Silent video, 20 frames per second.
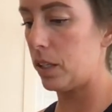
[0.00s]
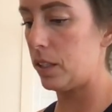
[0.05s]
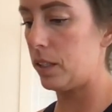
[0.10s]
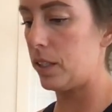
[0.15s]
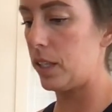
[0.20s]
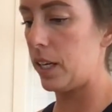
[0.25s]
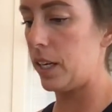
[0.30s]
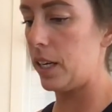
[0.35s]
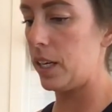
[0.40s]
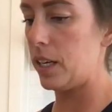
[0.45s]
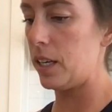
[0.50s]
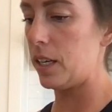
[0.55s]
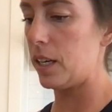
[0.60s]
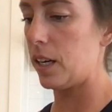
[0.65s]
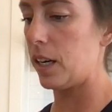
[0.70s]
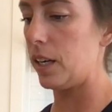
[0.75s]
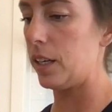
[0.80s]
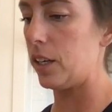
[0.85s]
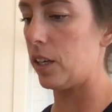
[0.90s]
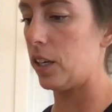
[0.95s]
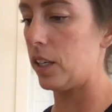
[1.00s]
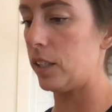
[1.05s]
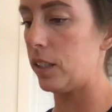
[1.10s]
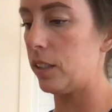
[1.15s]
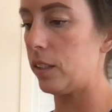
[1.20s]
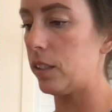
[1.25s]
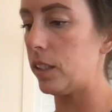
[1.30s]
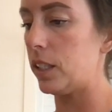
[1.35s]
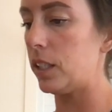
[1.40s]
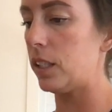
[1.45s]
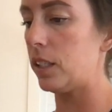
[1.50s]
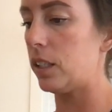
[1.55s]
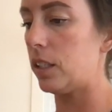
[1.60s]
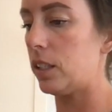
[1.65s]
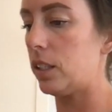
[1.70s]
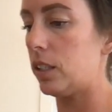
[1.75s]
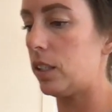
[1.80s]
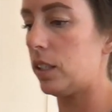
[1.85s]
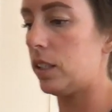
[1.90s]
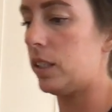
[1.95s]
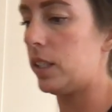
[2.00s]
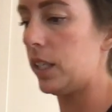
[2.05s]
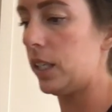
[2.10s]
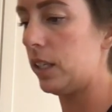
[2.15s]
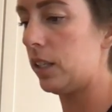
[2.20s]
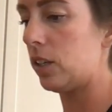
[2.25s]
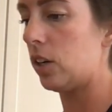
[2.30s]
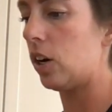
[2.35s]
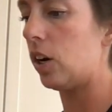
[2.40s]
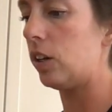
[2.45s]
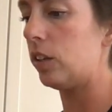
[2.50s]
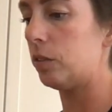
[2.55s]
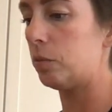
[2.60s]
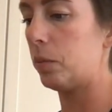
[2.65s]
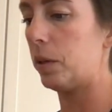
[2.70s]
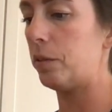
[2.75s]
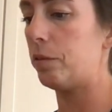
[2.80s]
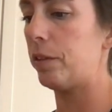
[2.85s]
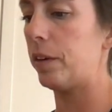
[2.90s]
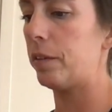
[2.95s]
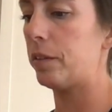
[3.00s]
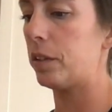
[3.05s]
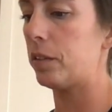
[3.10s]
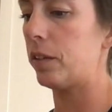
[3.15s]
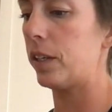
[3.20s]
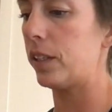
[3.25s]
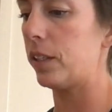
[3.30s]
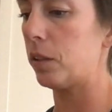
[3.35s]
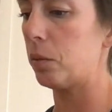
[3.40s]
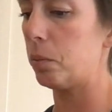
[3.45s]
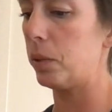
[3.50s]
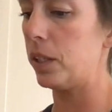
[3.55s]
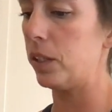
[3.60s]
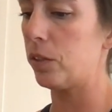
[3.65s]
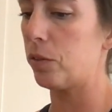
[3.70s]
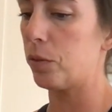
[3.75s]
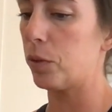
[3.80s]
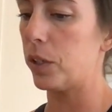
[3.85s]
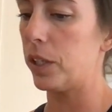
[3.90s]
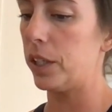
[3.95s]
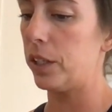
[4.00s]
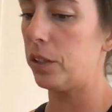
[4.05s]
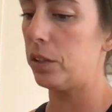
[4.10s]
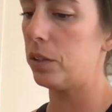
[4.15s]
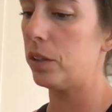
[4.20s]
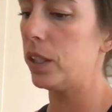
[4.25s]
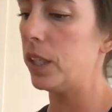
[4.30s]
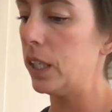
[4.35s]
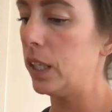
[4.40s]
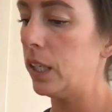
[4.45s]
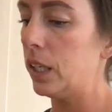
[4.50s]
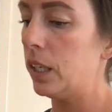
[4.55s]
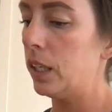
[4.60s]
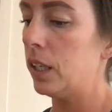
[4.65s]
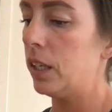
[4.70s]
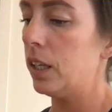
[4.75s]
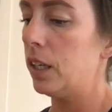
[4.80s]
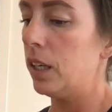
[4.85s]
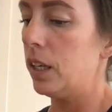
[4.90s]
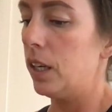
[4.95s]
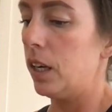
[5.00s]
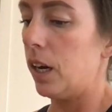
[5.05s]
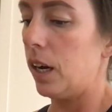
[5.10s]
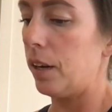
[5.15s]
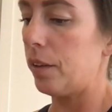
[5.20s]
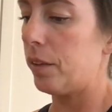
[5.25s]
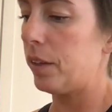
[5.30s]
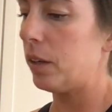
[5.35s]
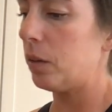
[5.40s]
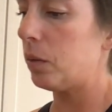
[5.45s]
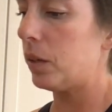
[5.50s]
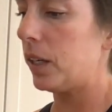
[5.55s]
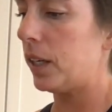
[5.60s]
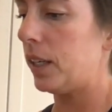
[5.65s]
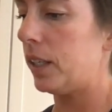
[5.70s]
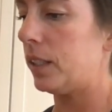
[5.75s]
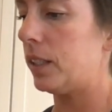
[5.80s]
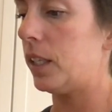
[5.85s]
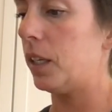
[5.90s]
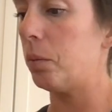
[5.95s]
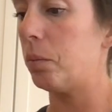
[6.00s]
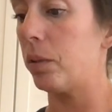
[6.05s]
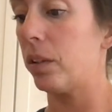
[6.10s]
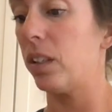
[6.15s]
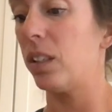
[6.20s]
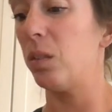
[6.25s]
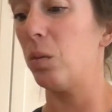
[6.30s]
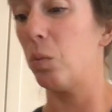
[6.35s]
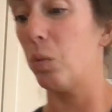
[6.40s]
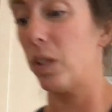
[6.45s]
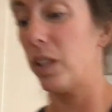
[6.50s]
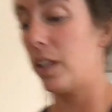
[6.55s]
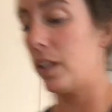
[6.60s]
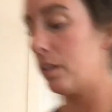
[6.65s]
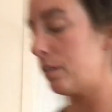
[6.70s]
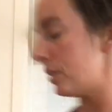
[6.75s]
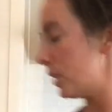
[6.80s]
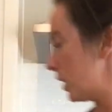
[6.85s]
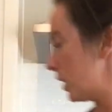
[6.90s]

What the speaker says: day, I honestly did all of my favorite recipes for you. I think what I typically would have